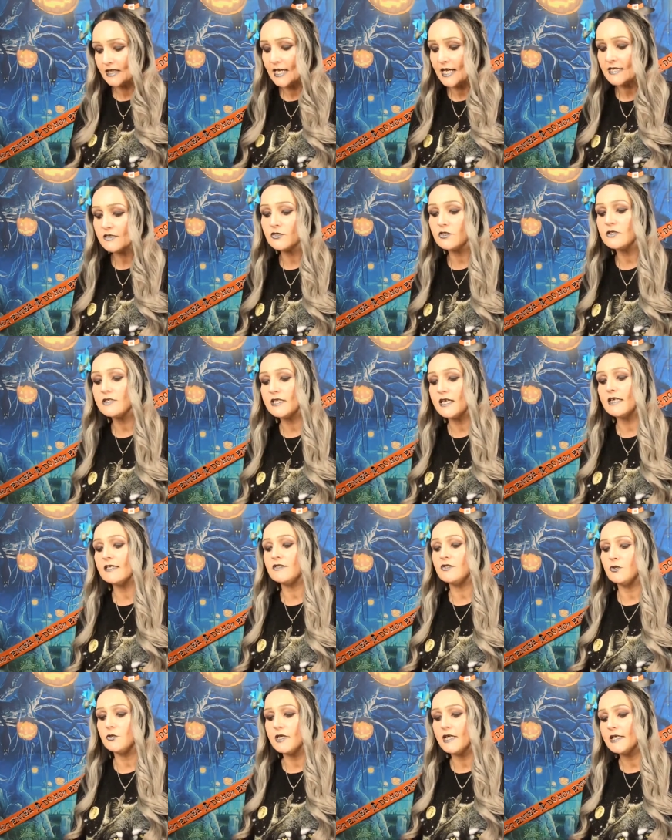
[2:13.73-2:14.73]
let's just get
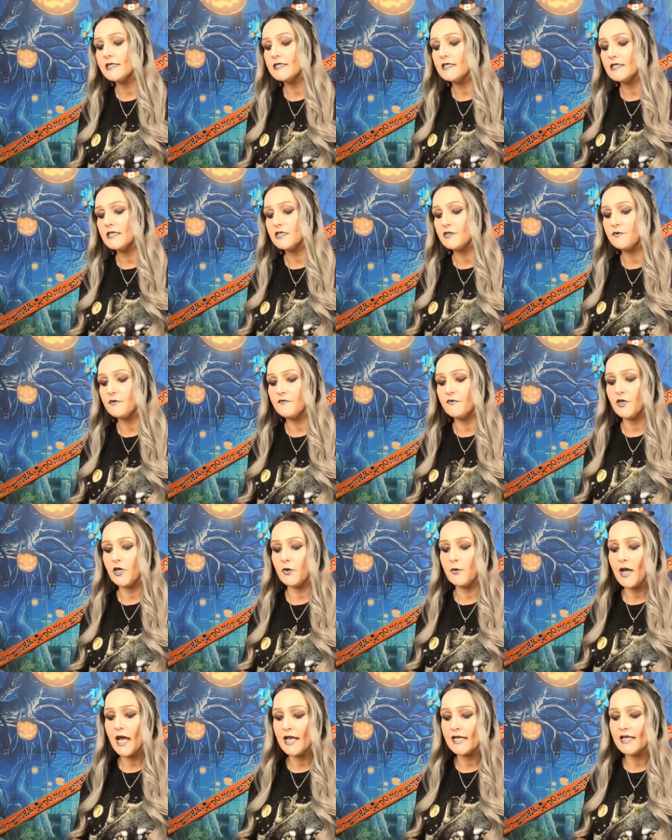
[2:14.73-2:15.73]
stuck into this
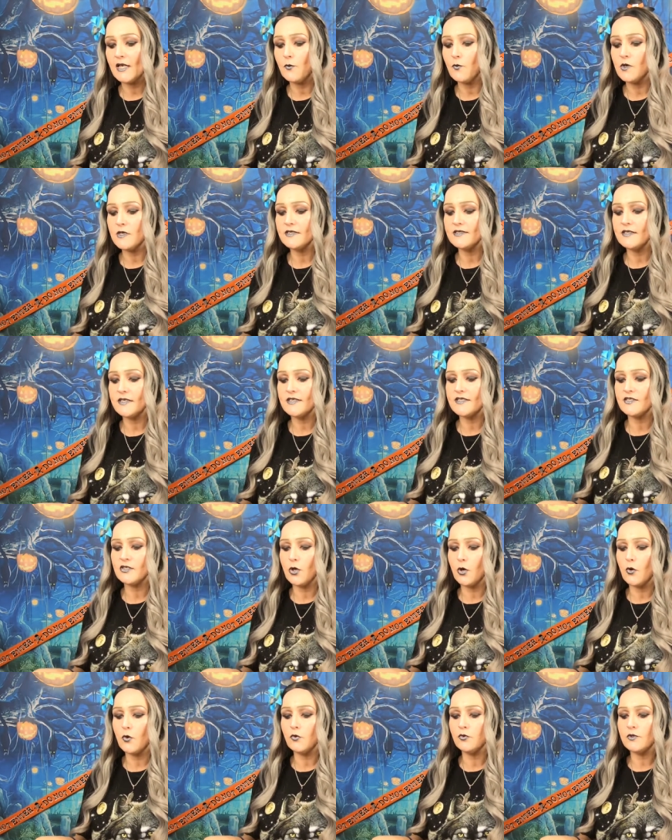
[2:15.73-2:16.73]
review. And it was the
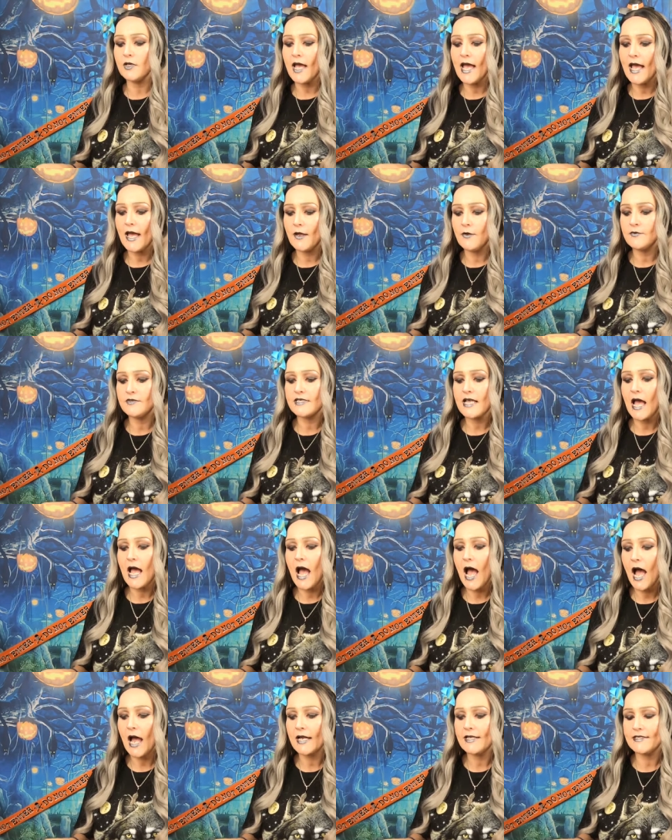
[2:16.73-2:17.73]
sold out
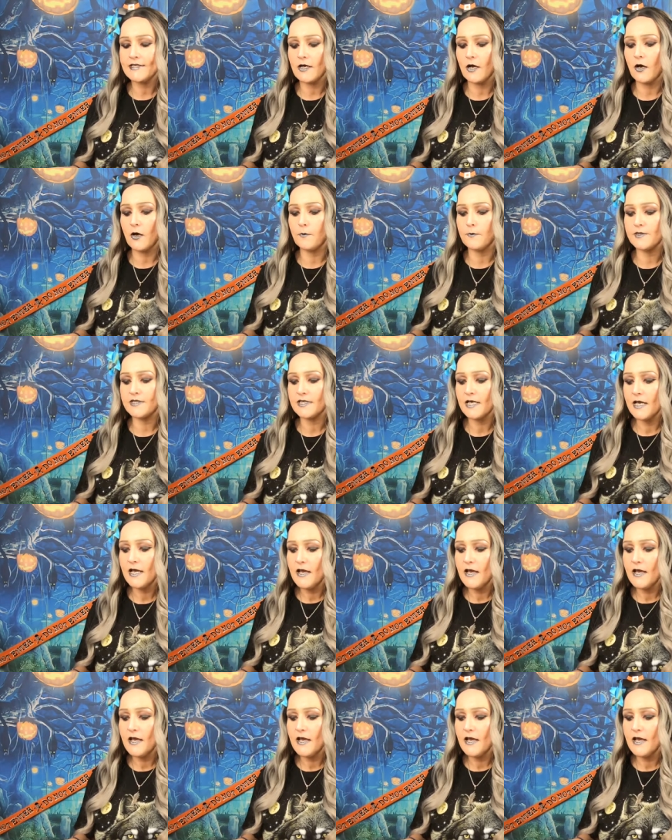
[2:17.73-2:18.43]
high tops.